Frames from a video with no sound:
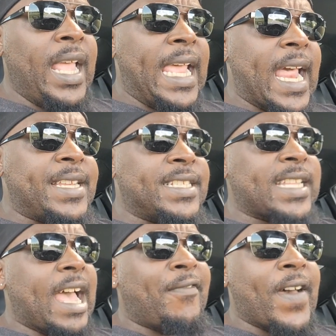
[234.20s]
And I
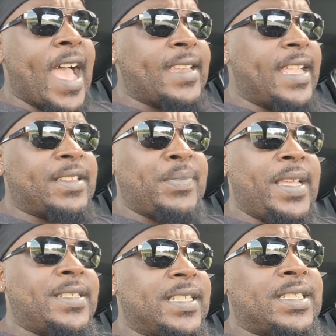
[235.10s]
find that to
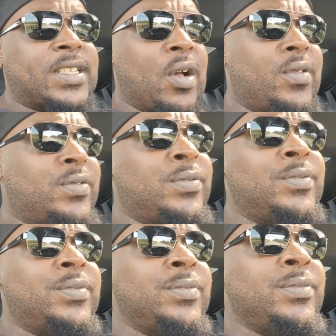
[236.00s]
be just so
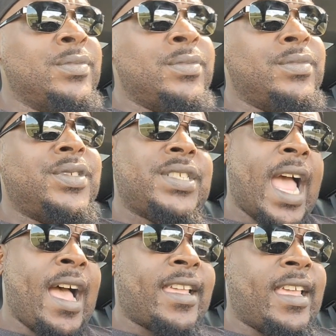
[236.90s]

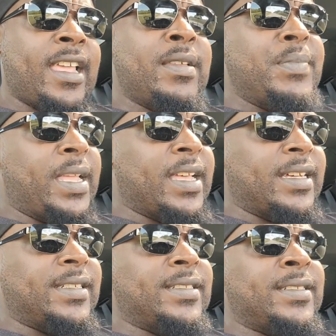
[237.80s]
shocking,
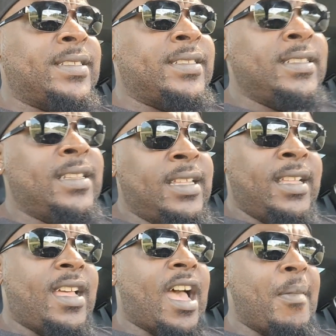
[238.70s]
because
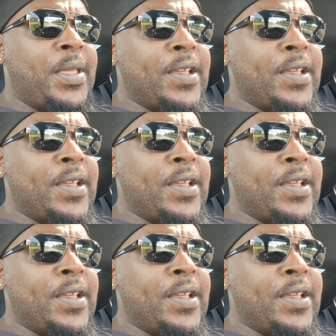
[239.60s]
I'm